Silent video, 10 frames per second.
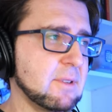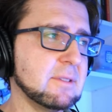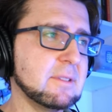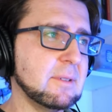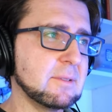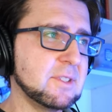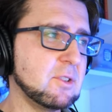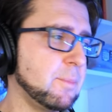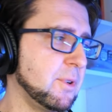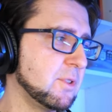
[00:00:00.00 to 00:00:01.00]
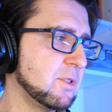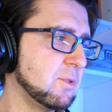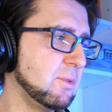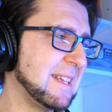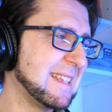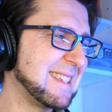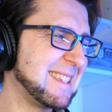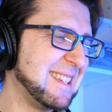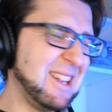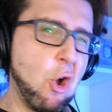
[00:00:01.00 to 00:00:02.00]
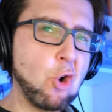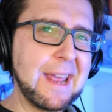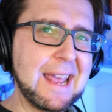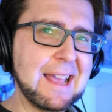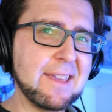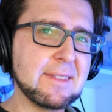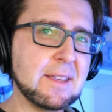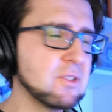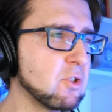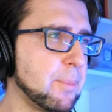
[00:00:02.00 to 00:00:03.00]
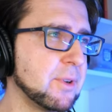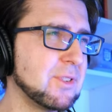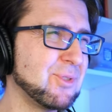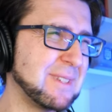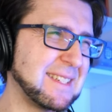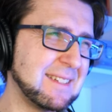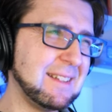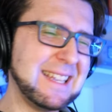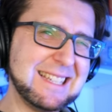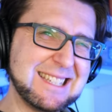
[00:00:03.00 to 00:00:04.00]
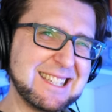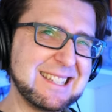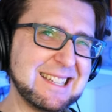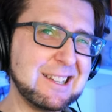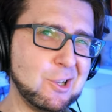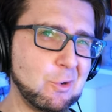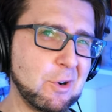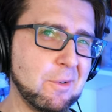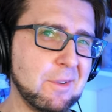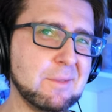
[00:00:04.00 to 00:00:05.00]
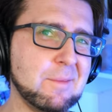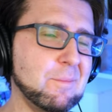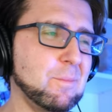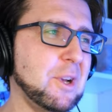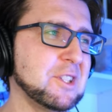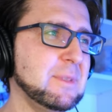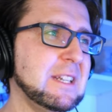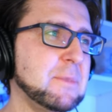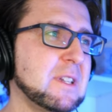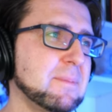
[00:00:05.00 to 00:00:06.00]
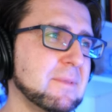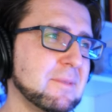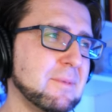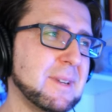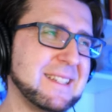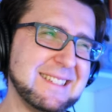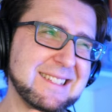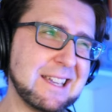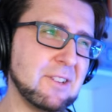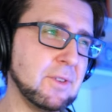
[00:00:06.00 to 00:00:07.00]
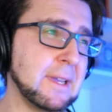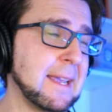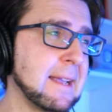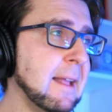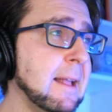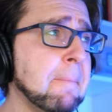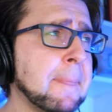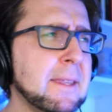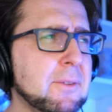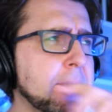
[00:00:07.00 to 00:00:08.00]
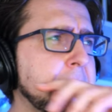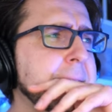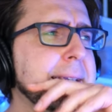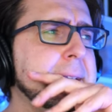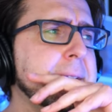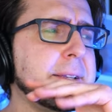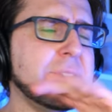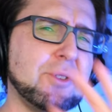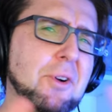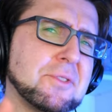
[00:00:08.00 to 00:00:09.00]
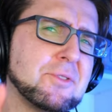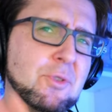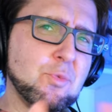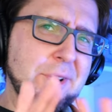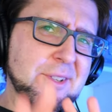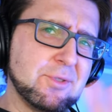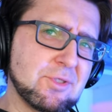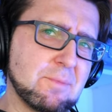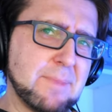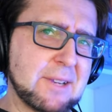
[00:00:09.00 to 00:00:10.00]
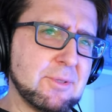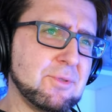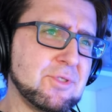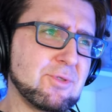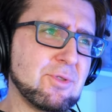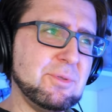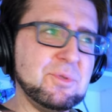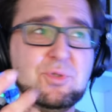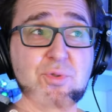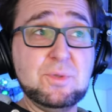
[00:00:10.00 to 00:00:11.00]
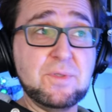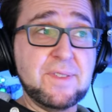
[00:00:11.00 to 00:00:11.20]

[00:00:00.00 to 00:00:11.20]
around you know 0.2 that's still okay i think 0.2 is still like it's at the lower possible limit but it's kind of okay you you also don't want to background to scroll too